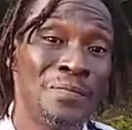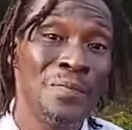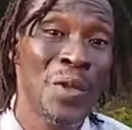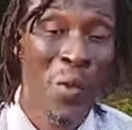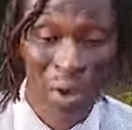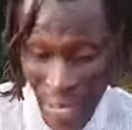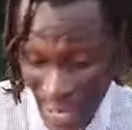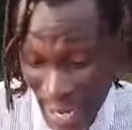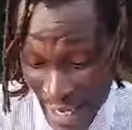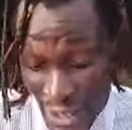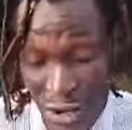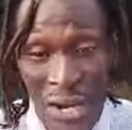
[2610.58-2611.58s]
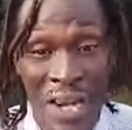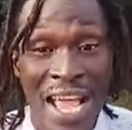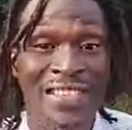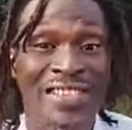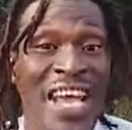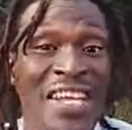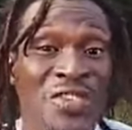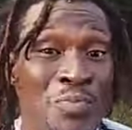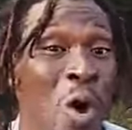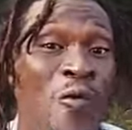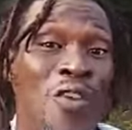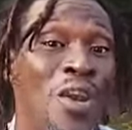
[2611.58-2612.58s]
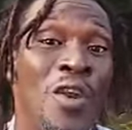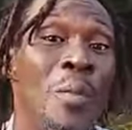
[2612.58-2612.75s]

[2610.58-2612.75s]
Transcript: whether not the nuclear sites, but hopefully they're